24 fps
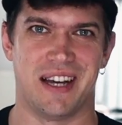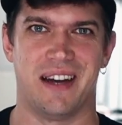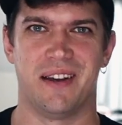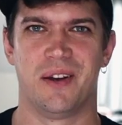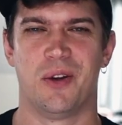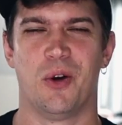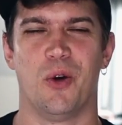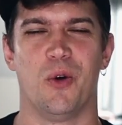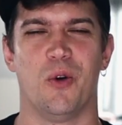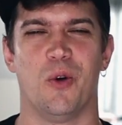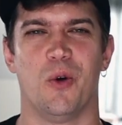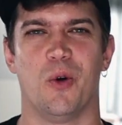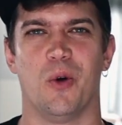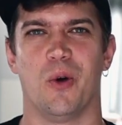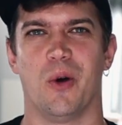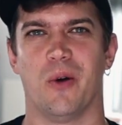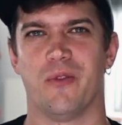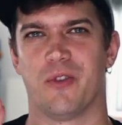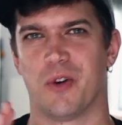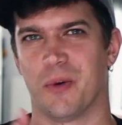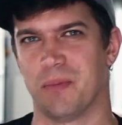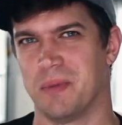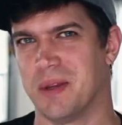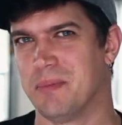I know
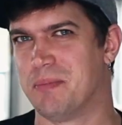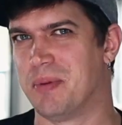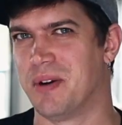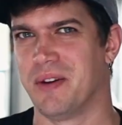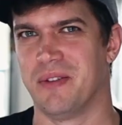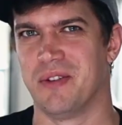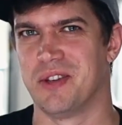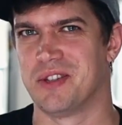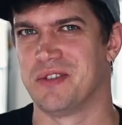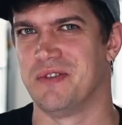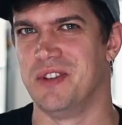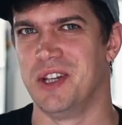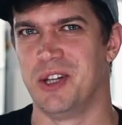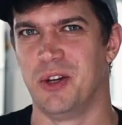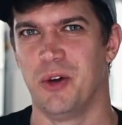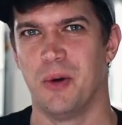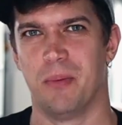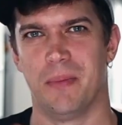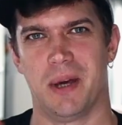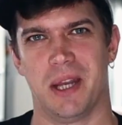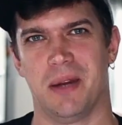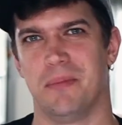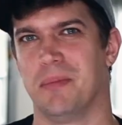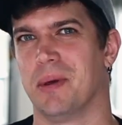from the previous video
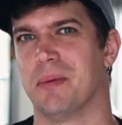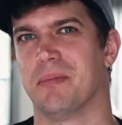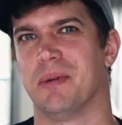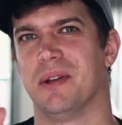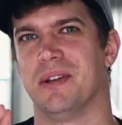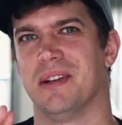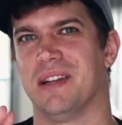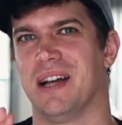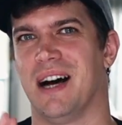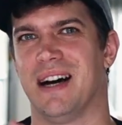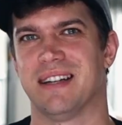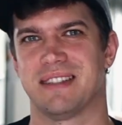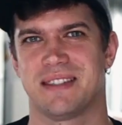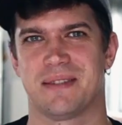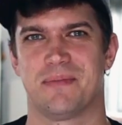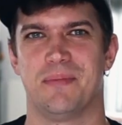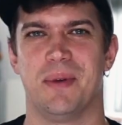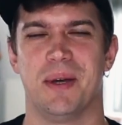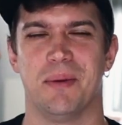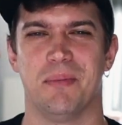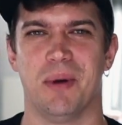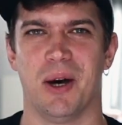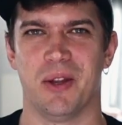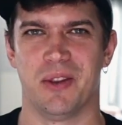many people asked
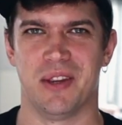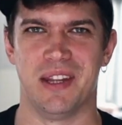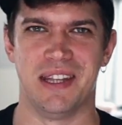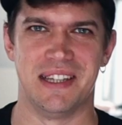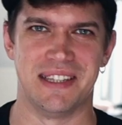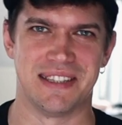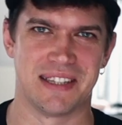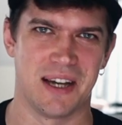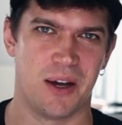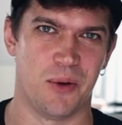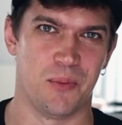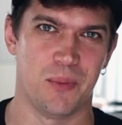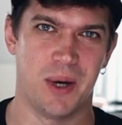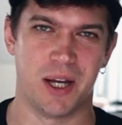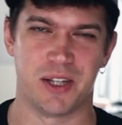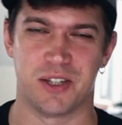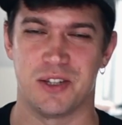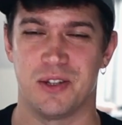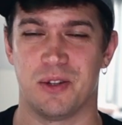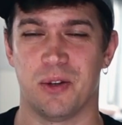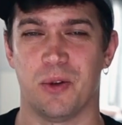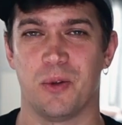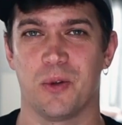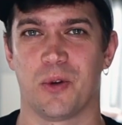me about these, how much
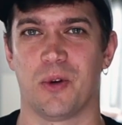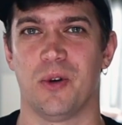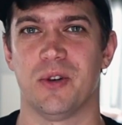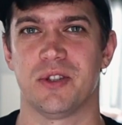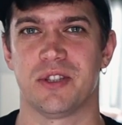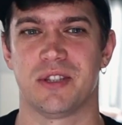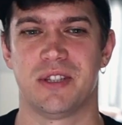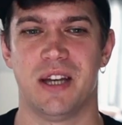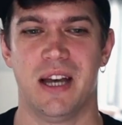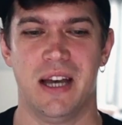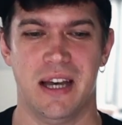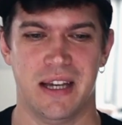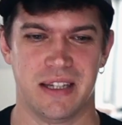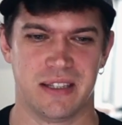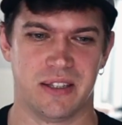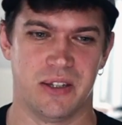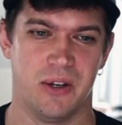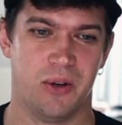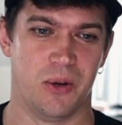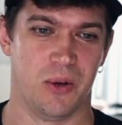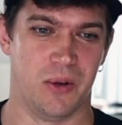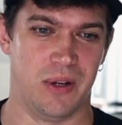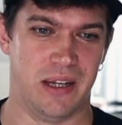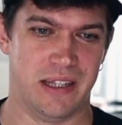it all costs.
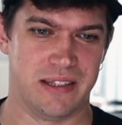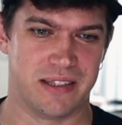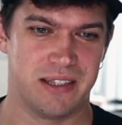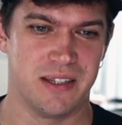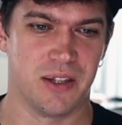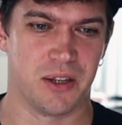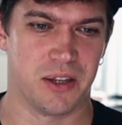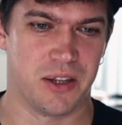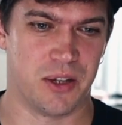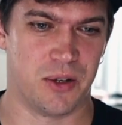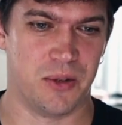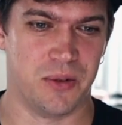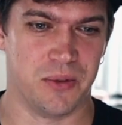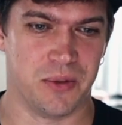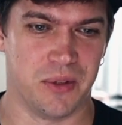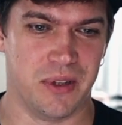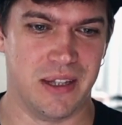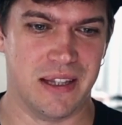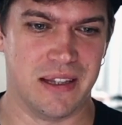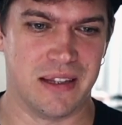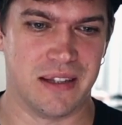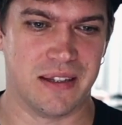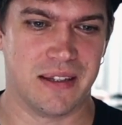So let's get through it.